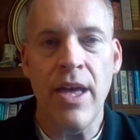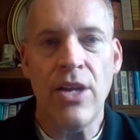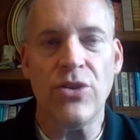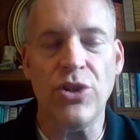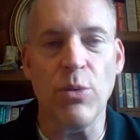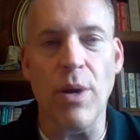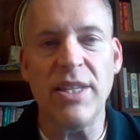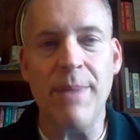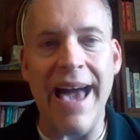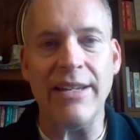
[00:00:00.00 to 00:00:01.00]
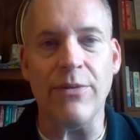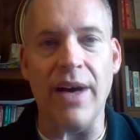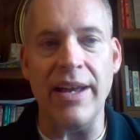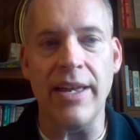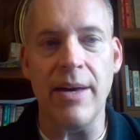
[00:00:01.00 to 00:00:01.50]
So she runs back to
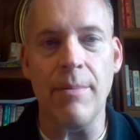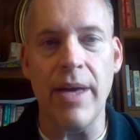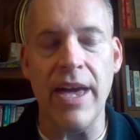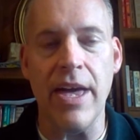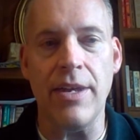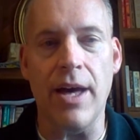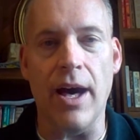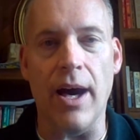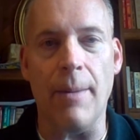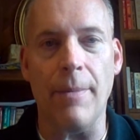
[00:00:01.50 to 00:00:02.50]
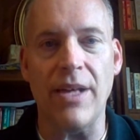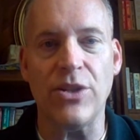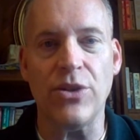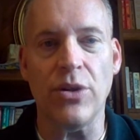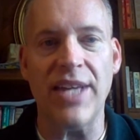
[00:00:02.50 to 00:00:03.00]
find him, and as
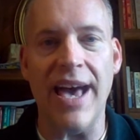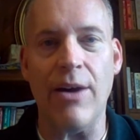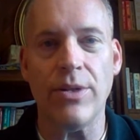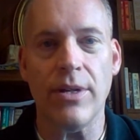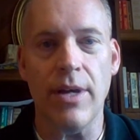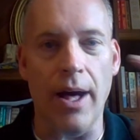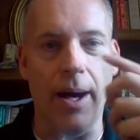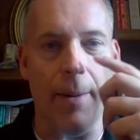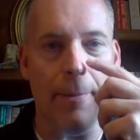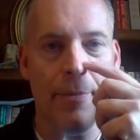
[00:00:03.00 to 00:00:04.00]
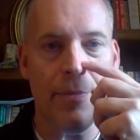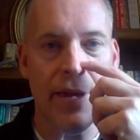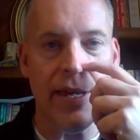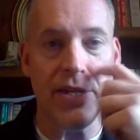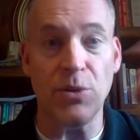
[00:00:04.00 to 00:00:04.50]
it turns out,
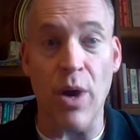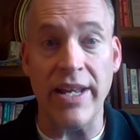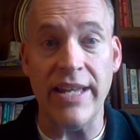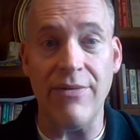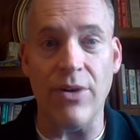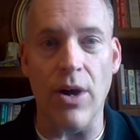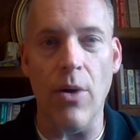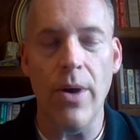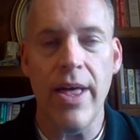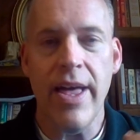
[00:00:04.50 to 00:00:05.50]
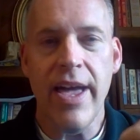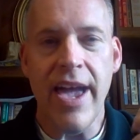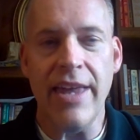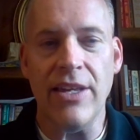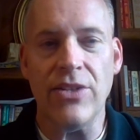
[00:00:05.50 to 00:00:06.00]
it is Ronnie Devereaux.
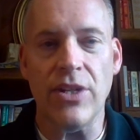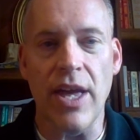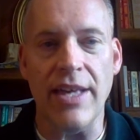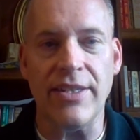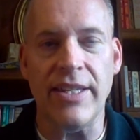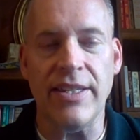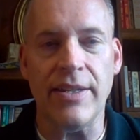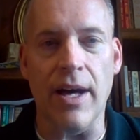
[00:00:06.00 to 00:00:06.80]
And as he